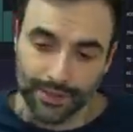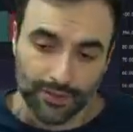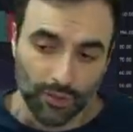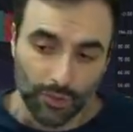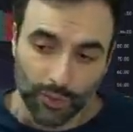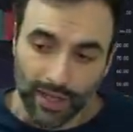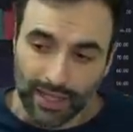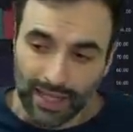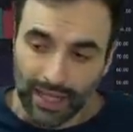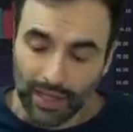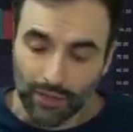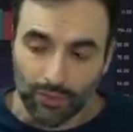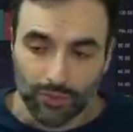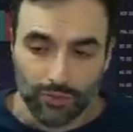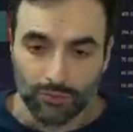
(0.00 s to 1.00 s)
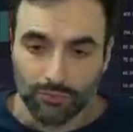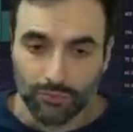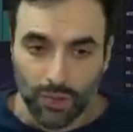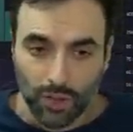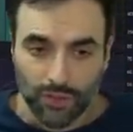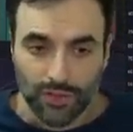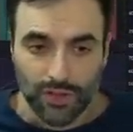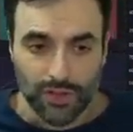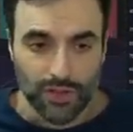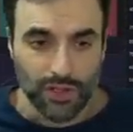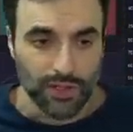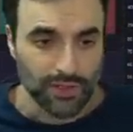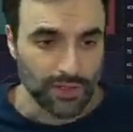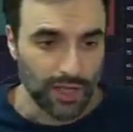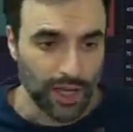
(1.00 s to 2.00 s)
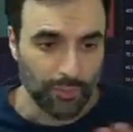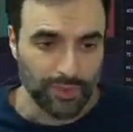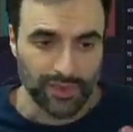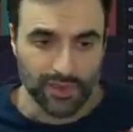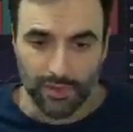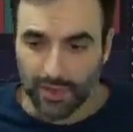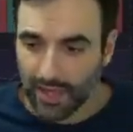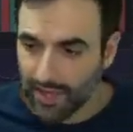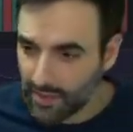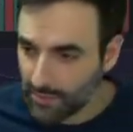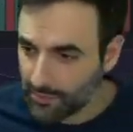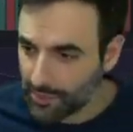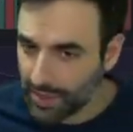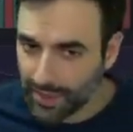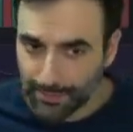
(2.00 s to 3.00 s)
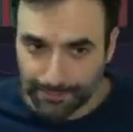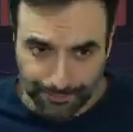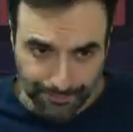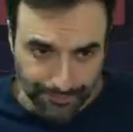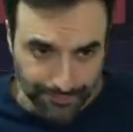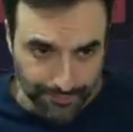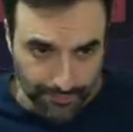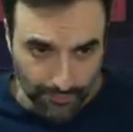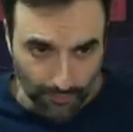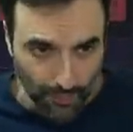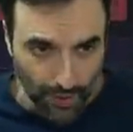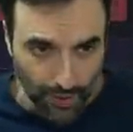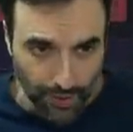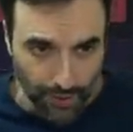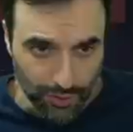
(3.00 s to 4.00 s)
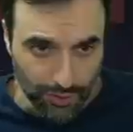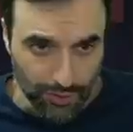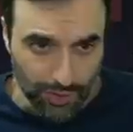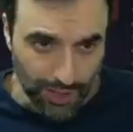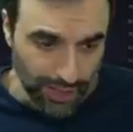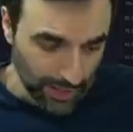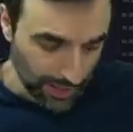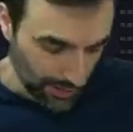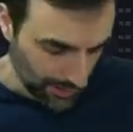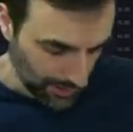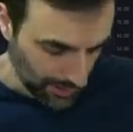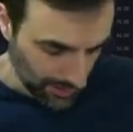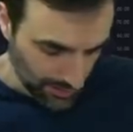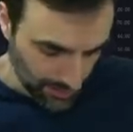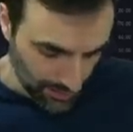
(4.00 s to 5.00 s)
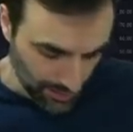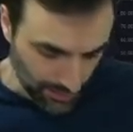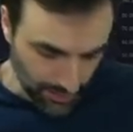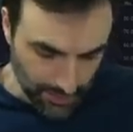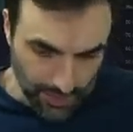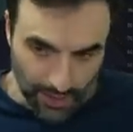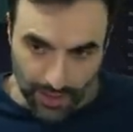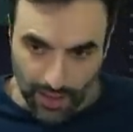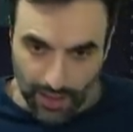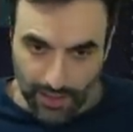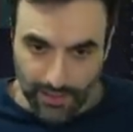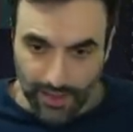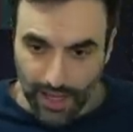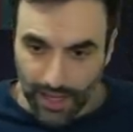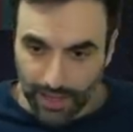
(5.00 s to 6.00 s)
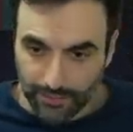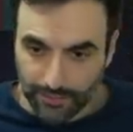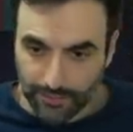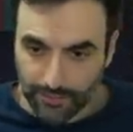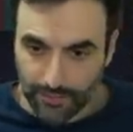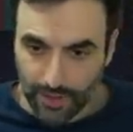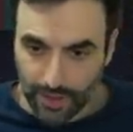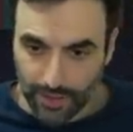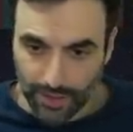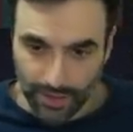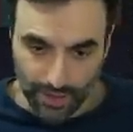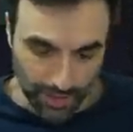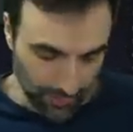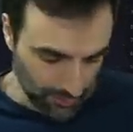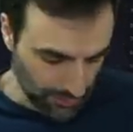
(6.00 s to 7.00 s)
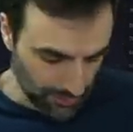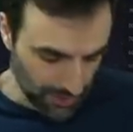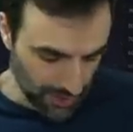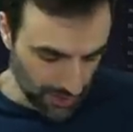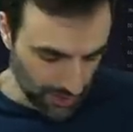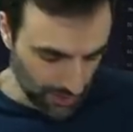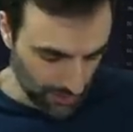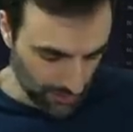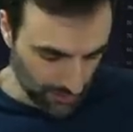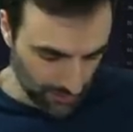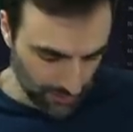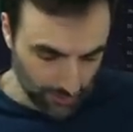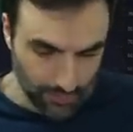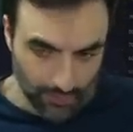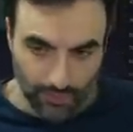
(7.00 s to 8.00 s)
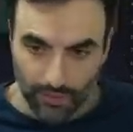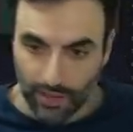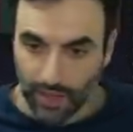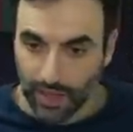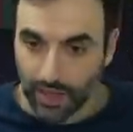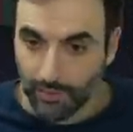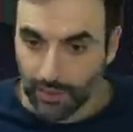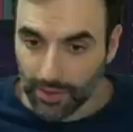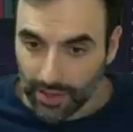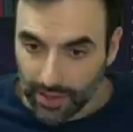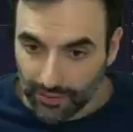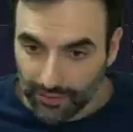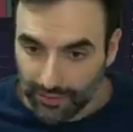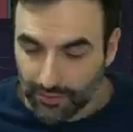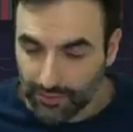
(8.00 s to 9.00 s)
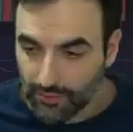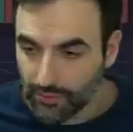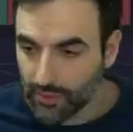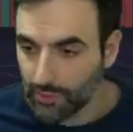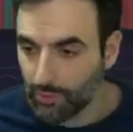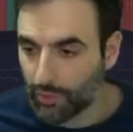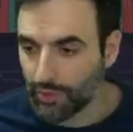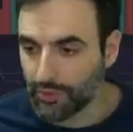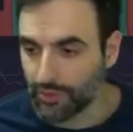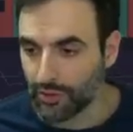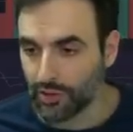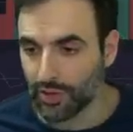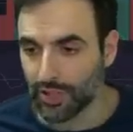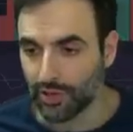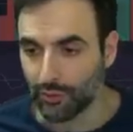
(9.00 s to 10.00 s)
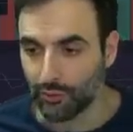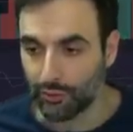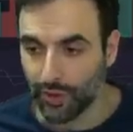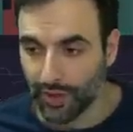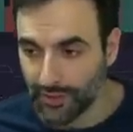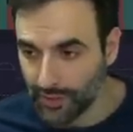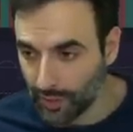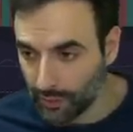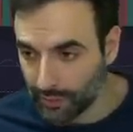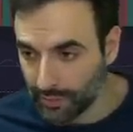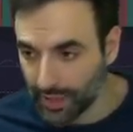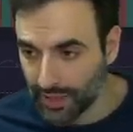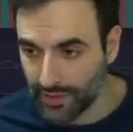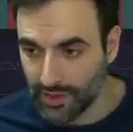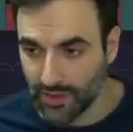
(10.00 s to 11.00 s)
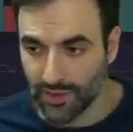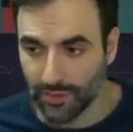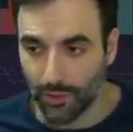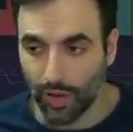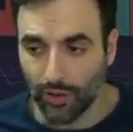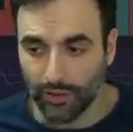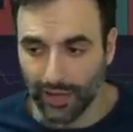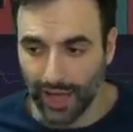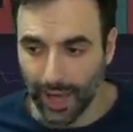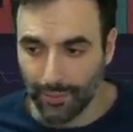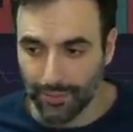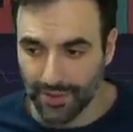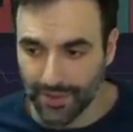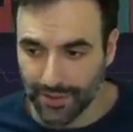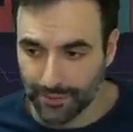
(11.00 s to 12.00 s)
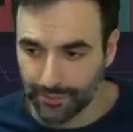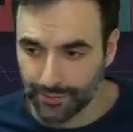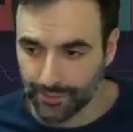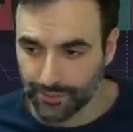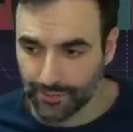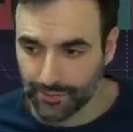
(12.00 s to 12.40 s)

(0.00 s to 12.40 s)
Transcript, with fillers: So right now, most of this happens to be the S&P. You could look at anything else, see the NASDAQ. Actually, it would be, I believe, important to look at the Russell, because the small caps